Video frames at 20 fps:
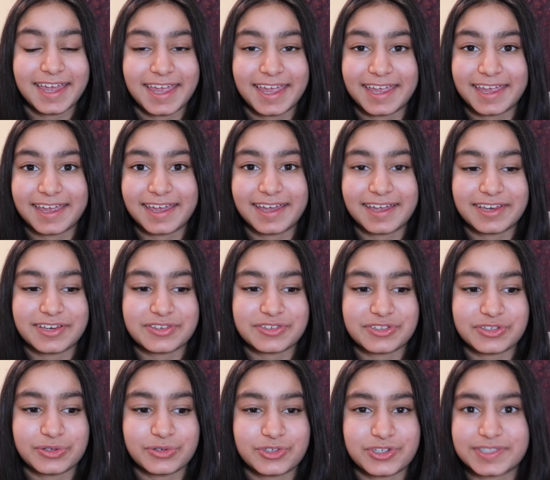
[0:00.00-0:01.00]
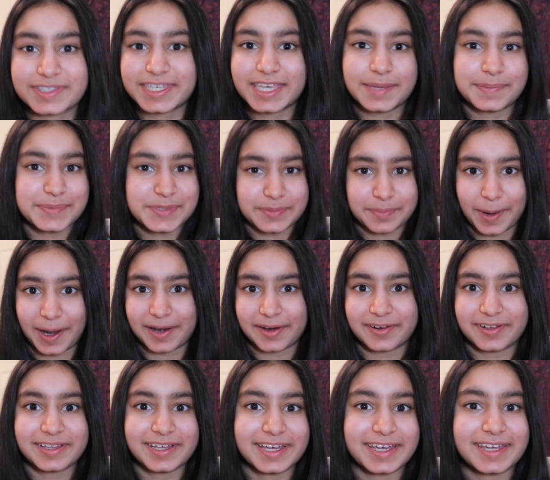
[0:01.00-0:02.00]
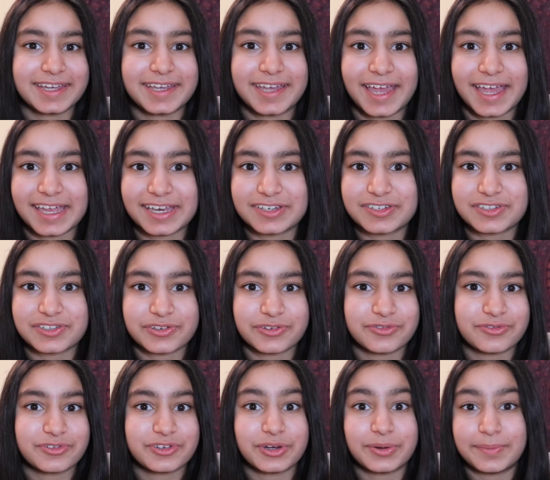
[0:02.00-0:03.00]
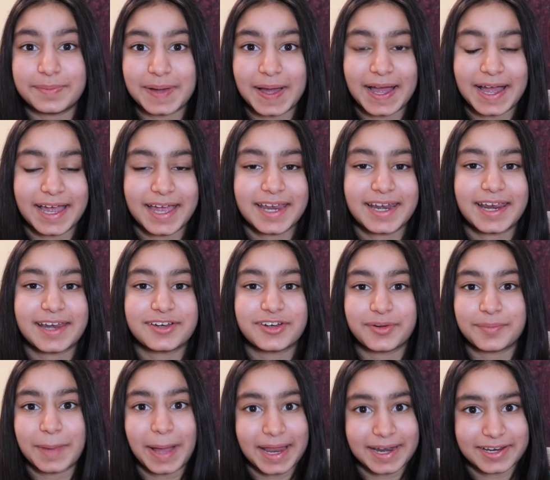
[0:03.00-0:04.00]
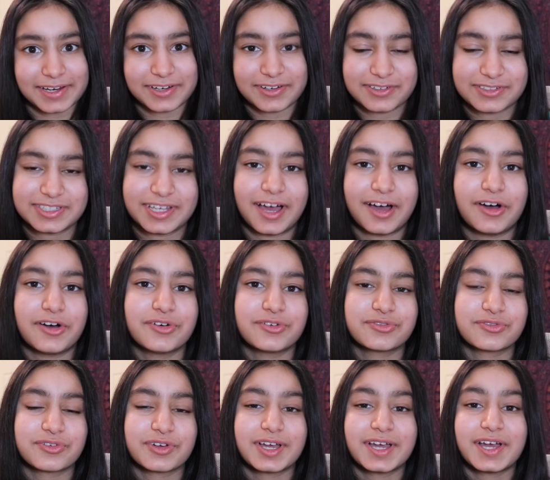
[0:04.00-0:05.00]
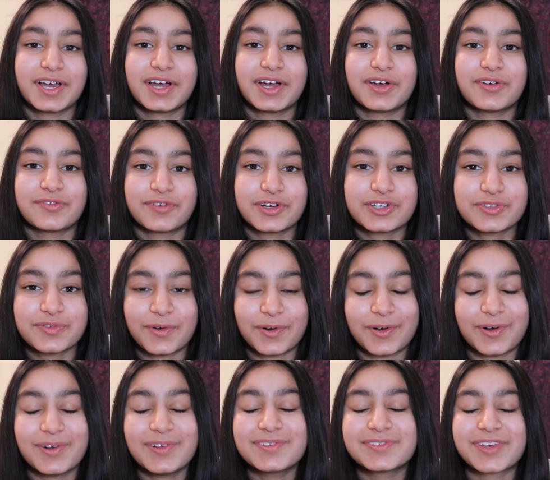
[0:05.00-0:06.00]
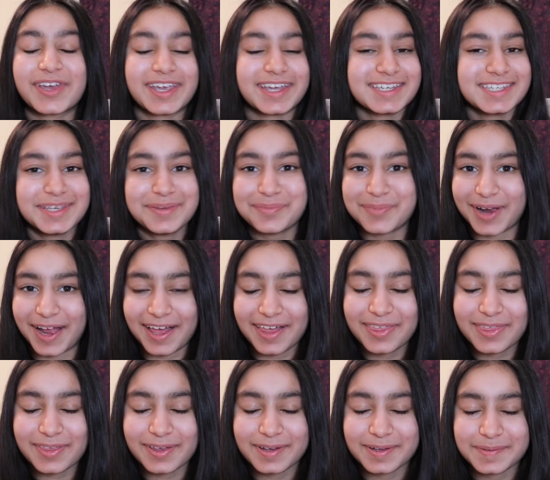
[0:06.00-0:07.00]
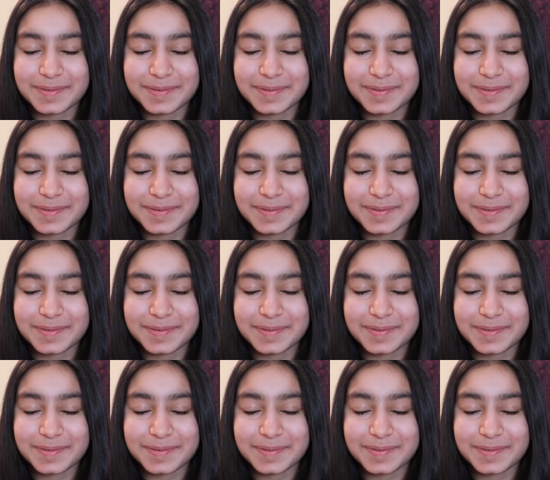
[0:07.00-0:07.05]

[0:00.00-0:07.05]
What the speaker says: and you just keep spiraling and you feel bad and you're mad at yourself, first of all, take a deep breath.